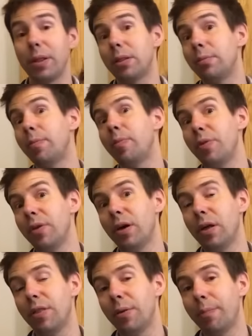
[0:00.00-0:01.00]
but
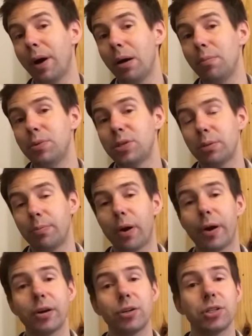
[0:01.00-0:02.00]
the pubs, the
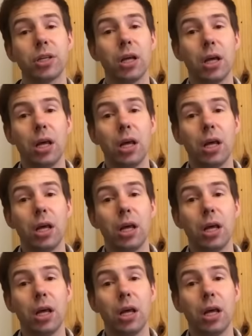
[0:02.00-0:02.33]
bars,